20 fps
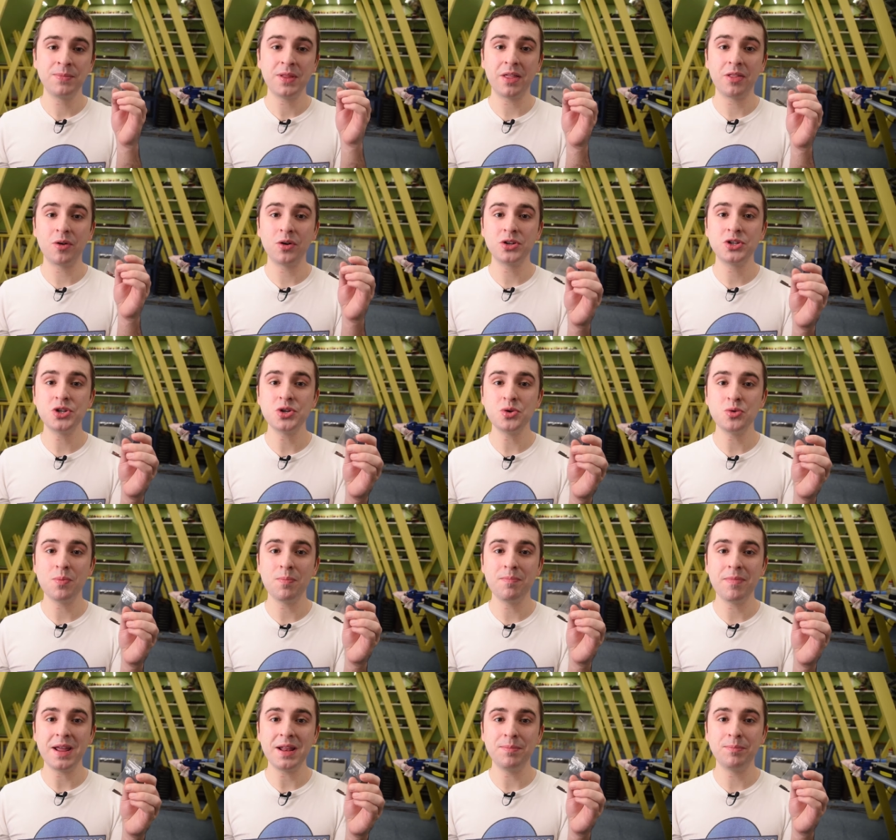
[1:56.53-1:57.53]
Now, there are two
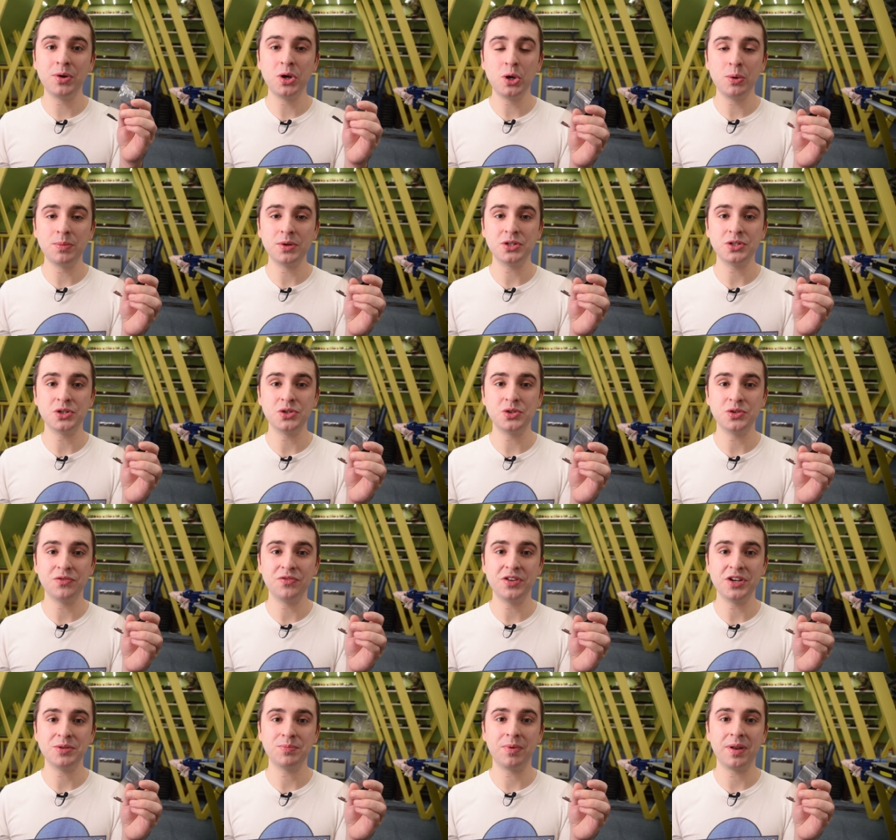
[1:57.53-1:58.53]
main purposes to
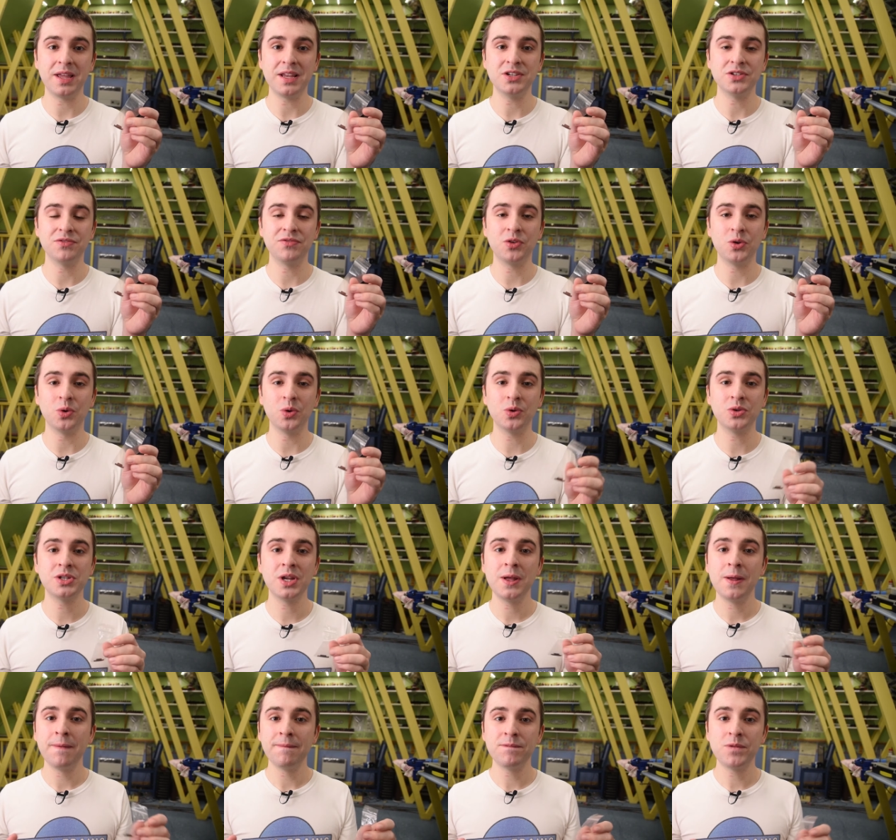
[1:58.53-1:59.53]
fish plates, of course.
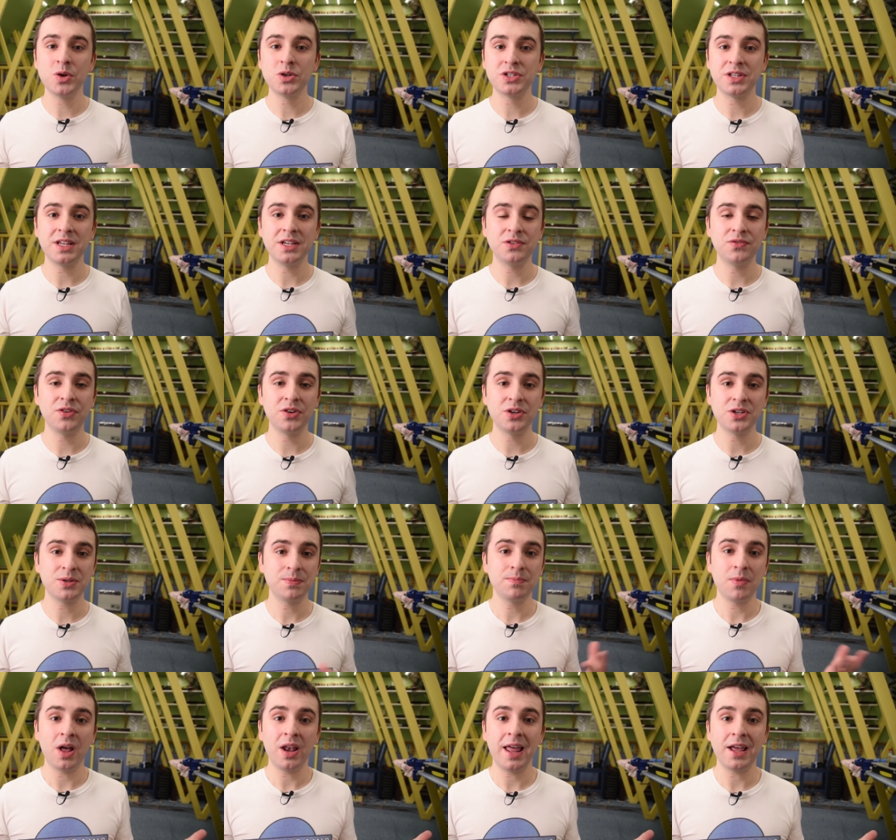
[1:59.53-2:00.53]
First things first,
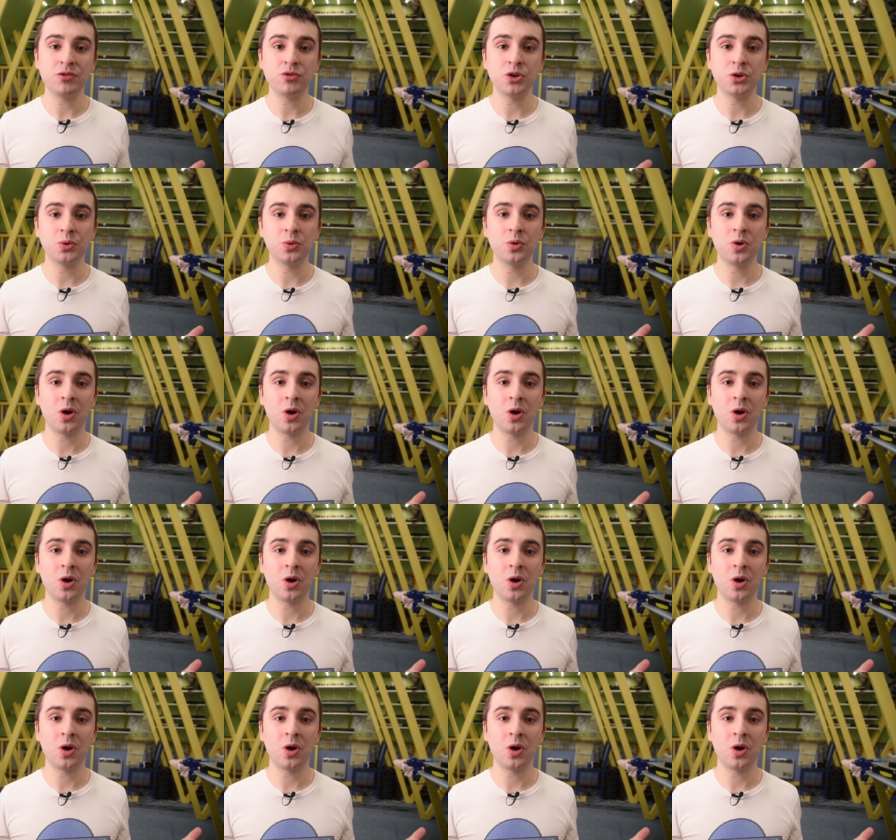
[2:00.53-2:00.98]
electrical